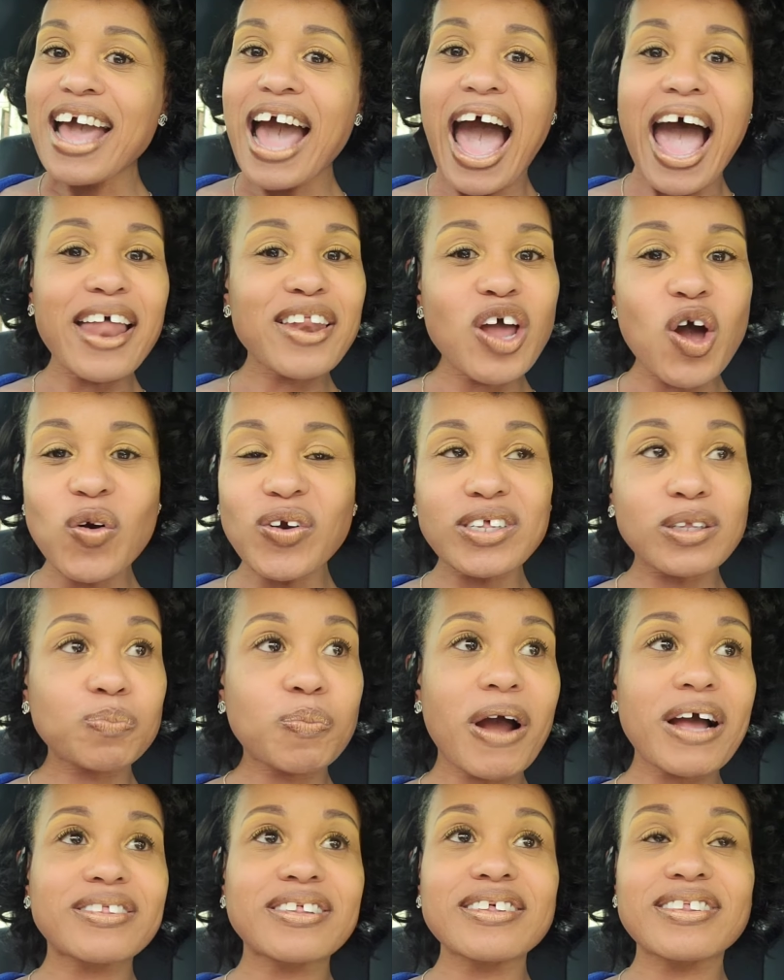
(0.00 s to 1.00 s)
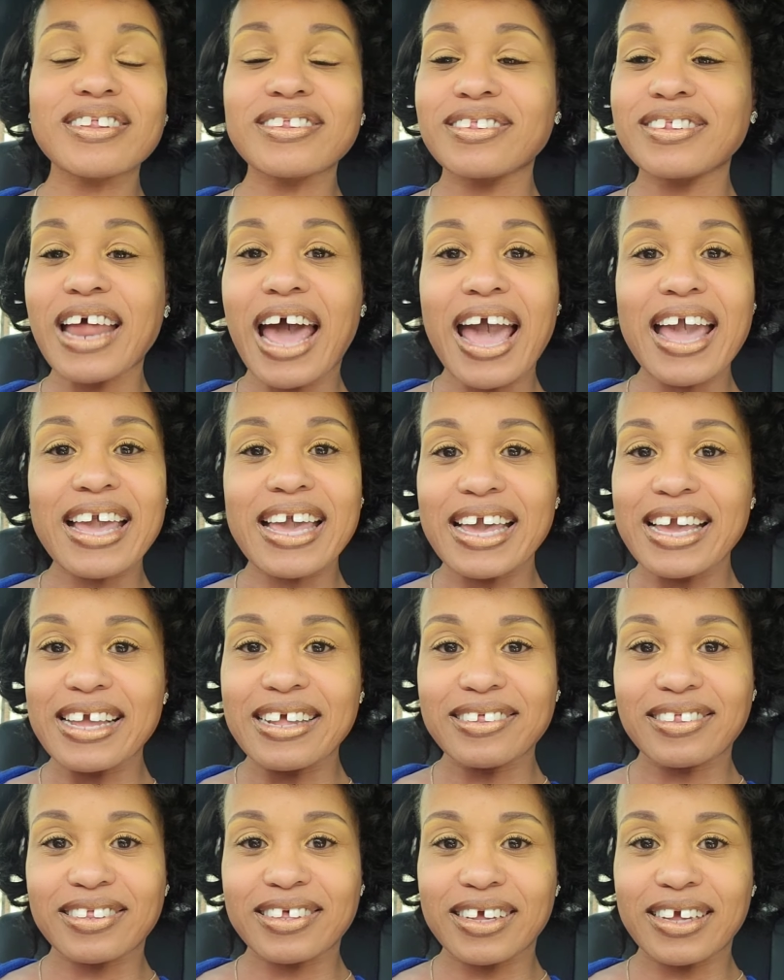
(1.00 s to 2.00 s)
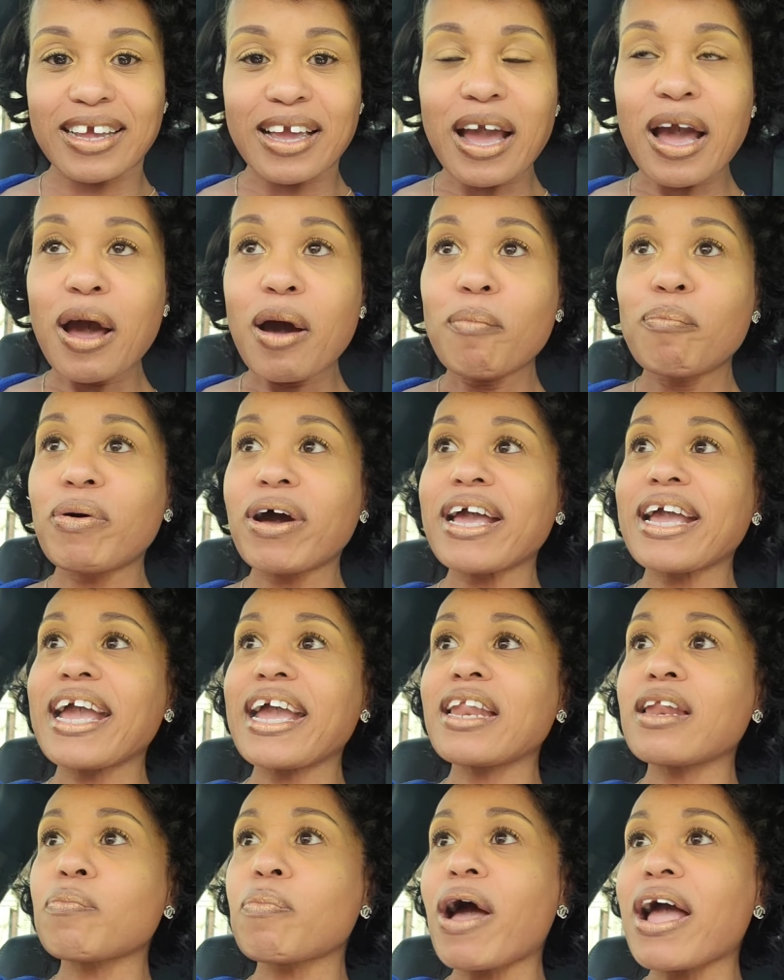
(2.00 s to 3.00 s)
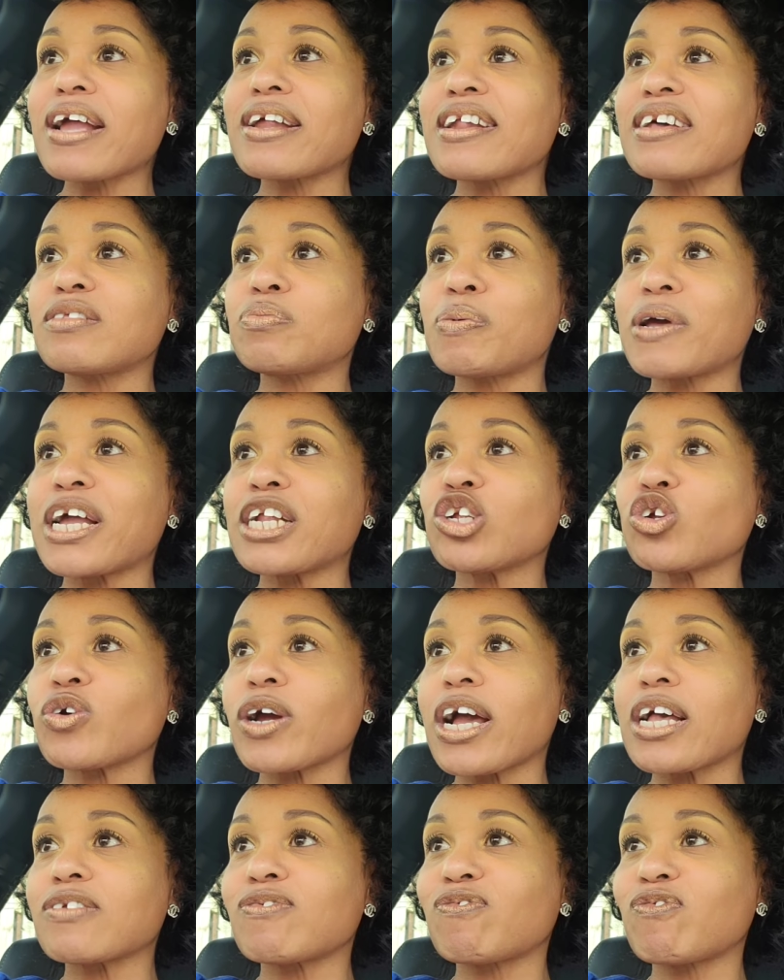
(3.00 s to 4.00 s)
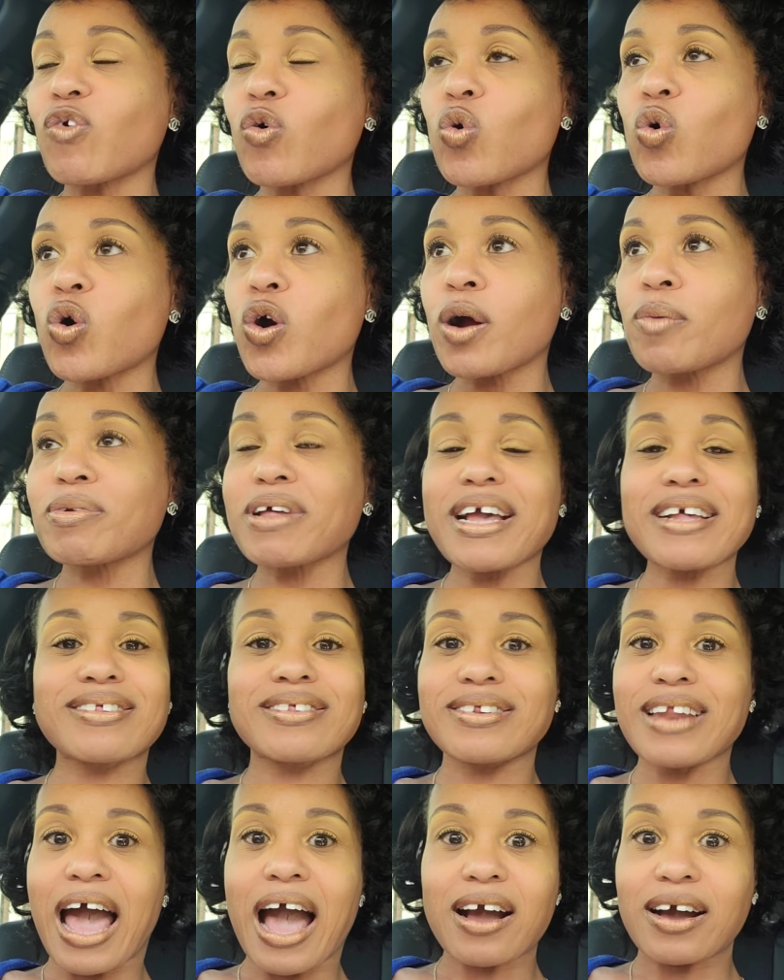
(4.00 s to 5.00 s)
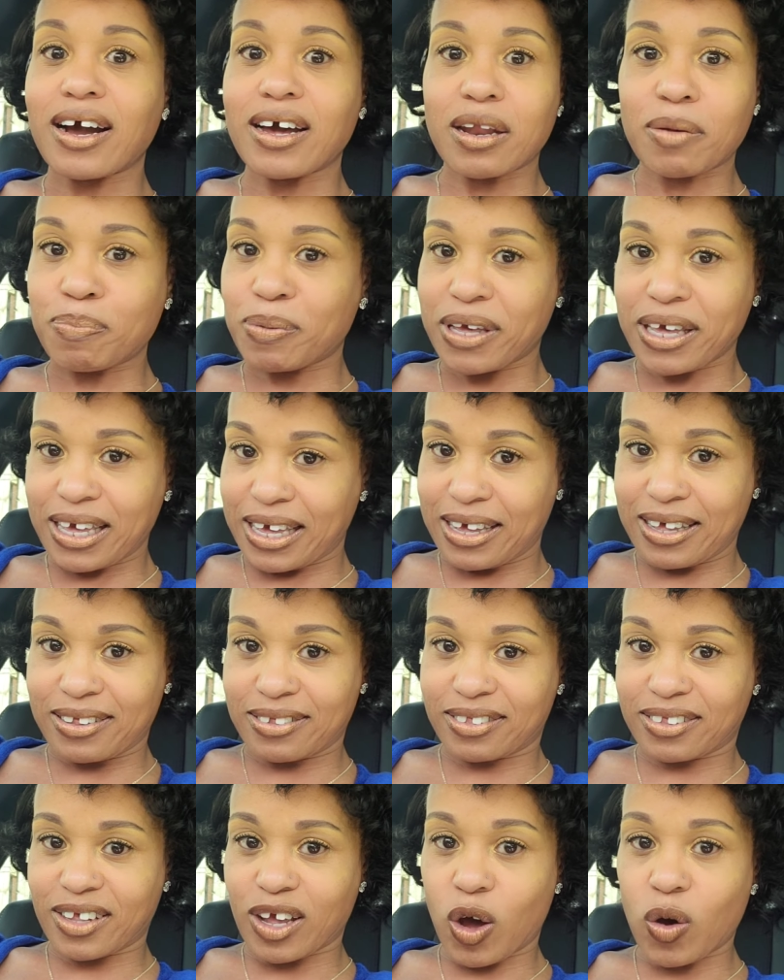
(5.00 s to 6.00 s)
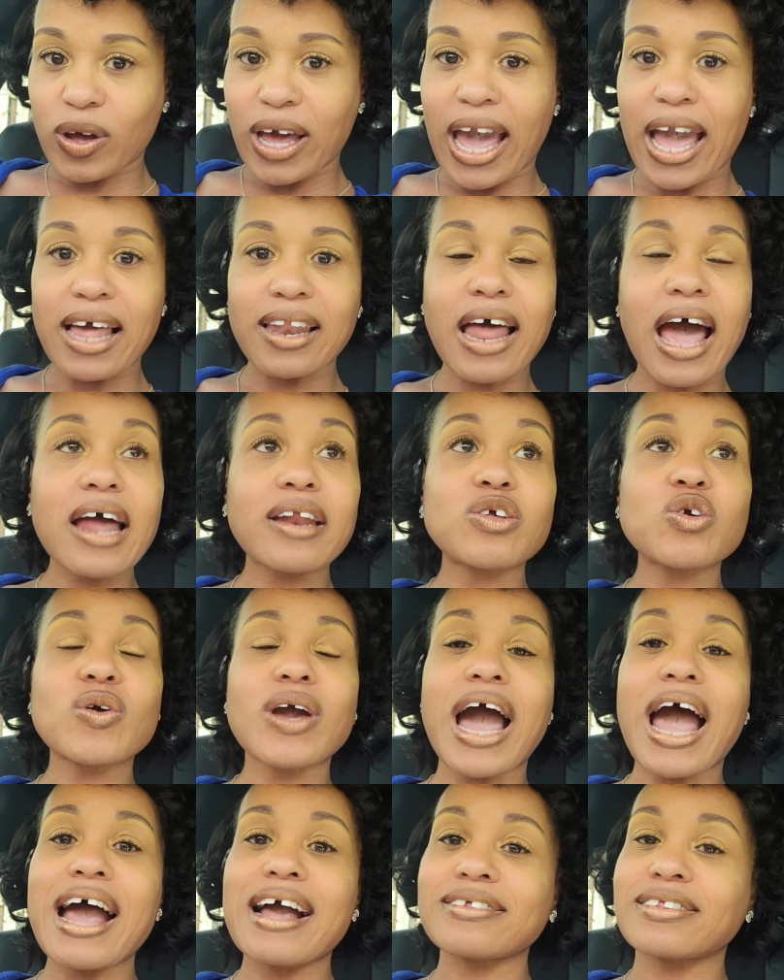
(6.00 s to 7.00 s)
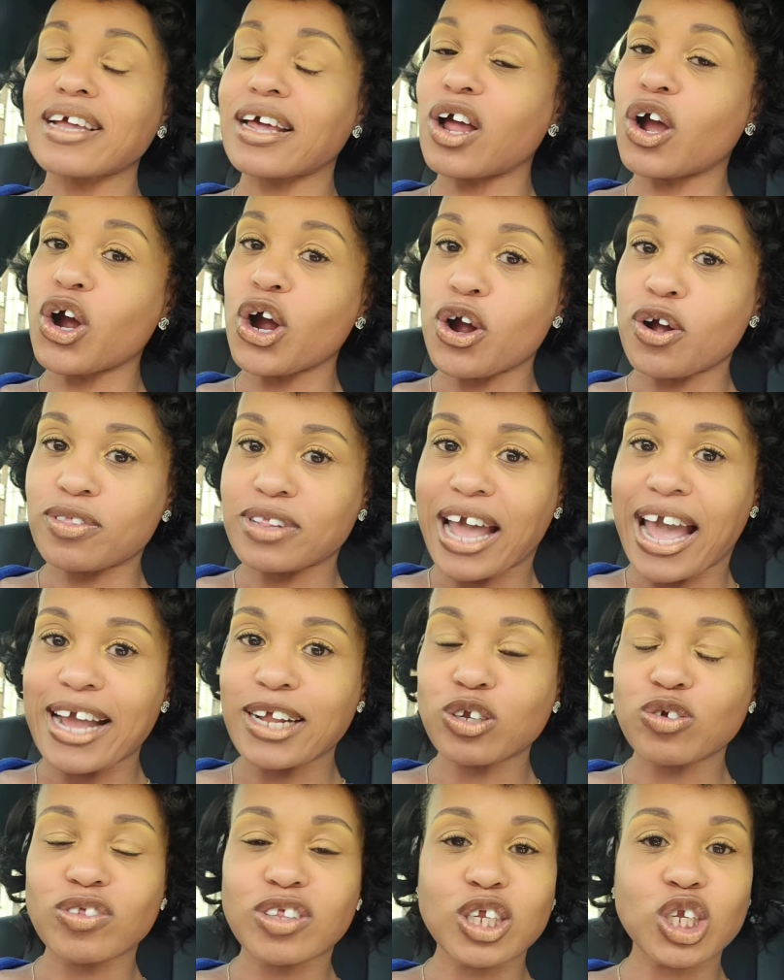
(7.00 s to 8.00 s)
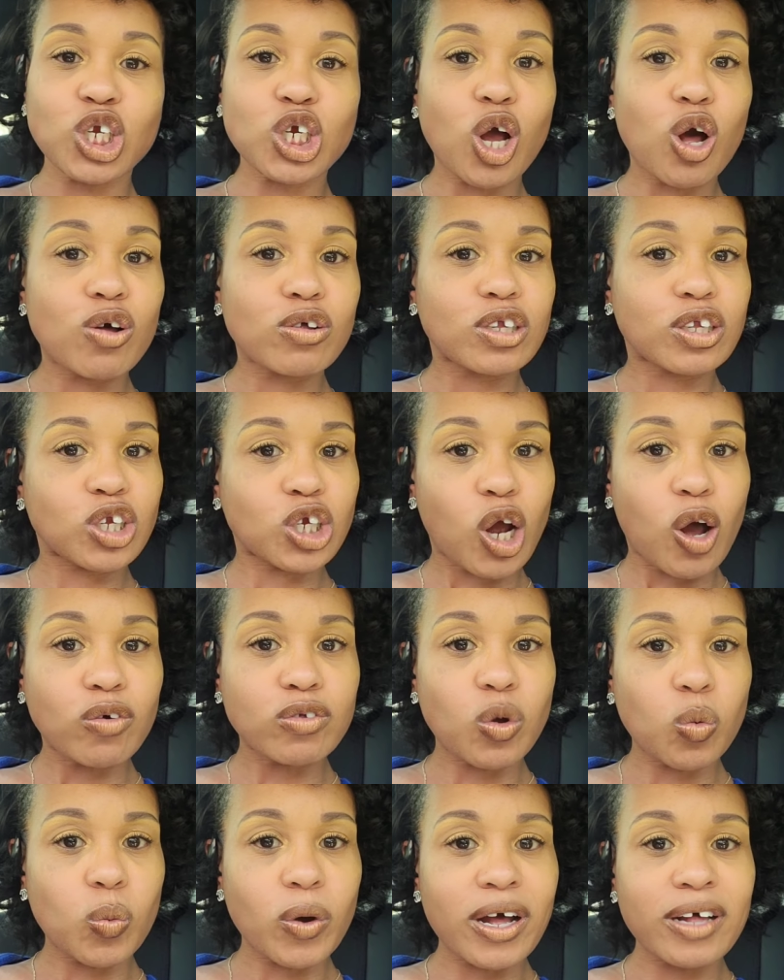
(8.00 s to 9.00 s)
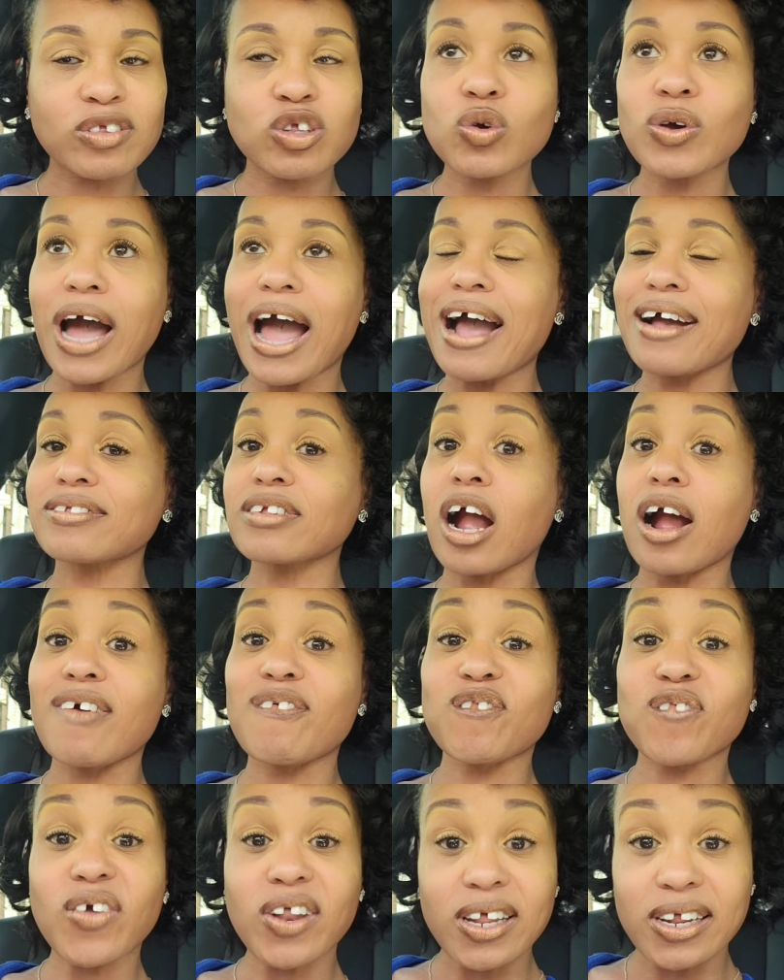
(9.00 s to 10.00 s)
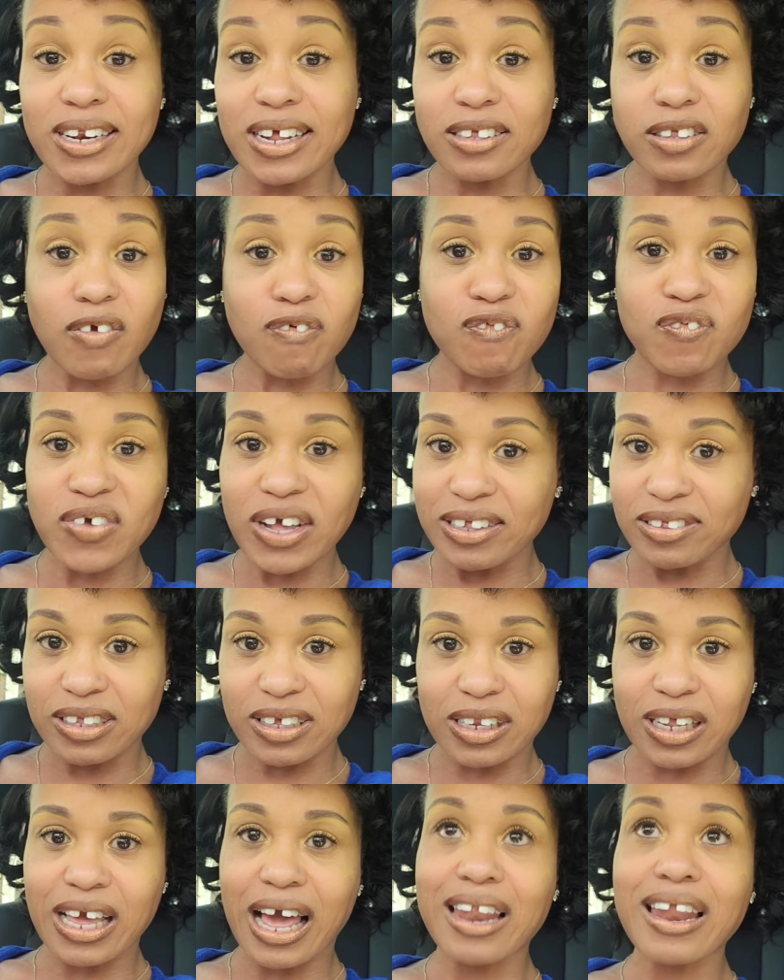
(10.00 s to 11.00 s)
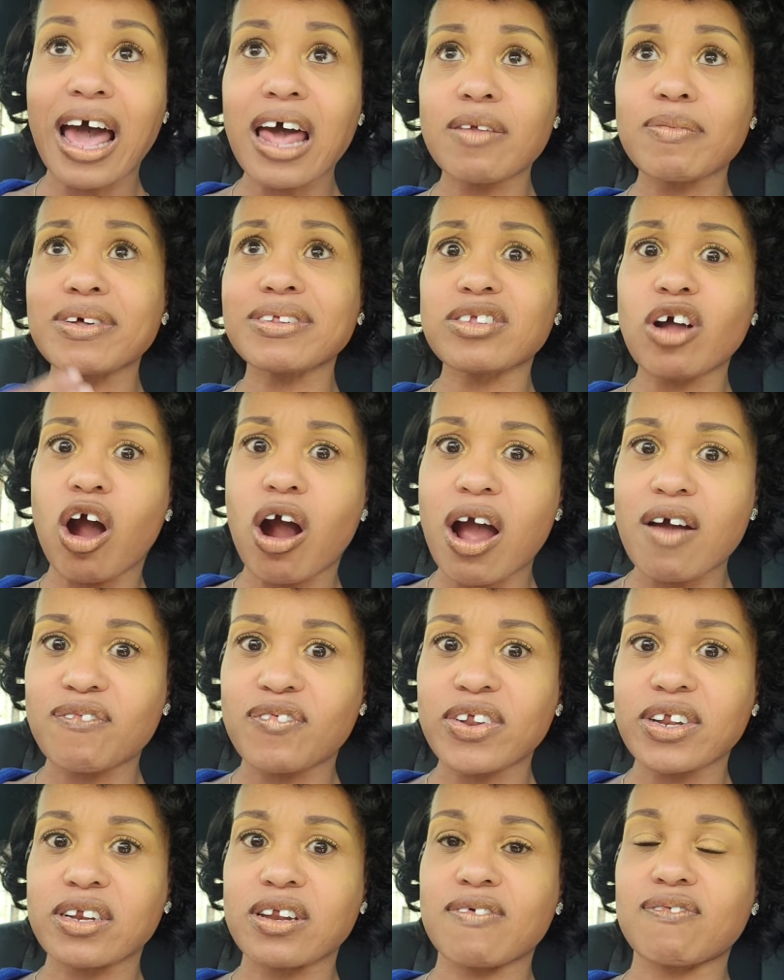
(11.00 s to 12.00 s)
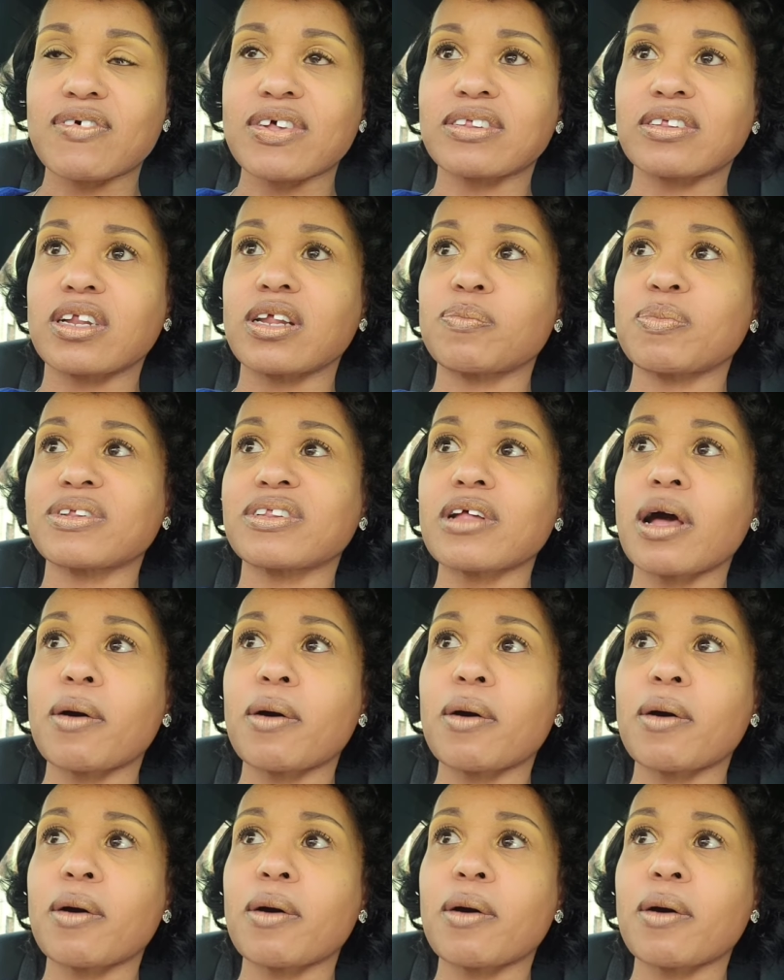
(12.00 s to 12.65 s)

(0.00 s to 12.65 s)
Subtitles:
I know this process is not easy, but anybody that's being transformed, it's not going to be easy, okay? A lot of you guys that are earth angels and chosen ones, you guys are feeling this physically. A lot of us are feeling it physically, but